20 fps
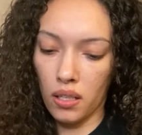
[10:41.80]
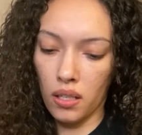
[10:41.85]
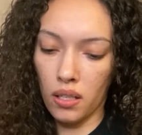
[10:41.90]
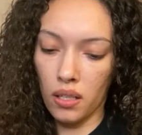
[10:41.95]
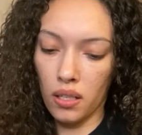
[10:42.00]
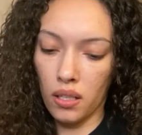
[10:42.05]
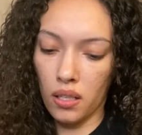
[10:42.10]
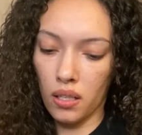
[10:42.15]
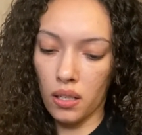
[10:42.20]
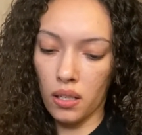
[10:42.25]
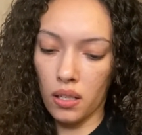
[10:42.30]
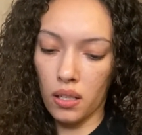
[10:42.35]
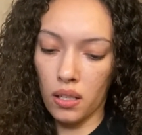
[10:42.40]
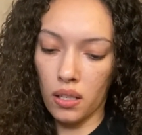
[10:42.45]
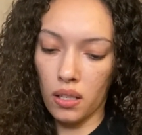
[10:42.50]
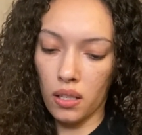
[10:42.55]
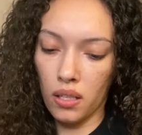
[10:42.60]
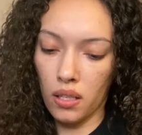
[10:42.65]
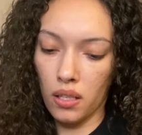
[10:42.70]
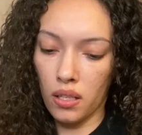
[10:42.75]

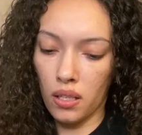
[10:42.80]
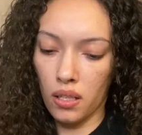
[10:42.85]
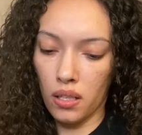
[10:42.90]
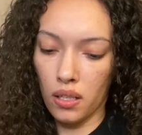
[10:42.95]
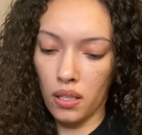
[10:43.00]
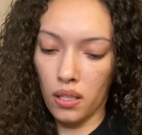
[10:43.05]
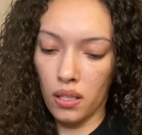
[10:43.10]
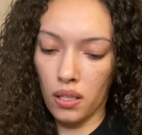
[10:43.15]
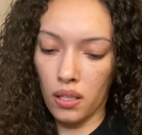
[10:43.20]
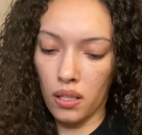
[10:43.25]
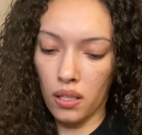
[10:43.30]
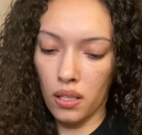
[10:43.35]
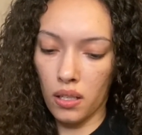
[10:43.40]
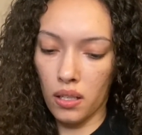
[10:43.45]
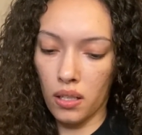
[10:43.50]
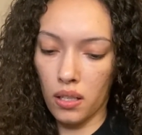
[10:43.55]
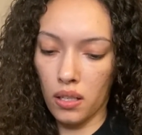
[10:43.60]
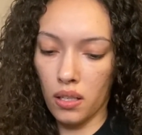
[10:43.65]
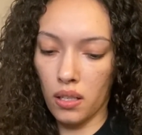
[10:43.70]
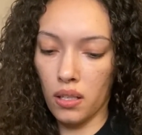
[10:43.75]

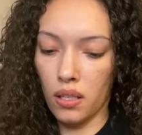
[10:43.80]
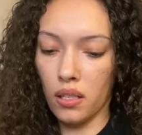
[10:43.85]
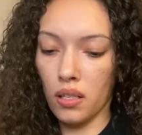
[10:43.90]
No one is speaking in this clip.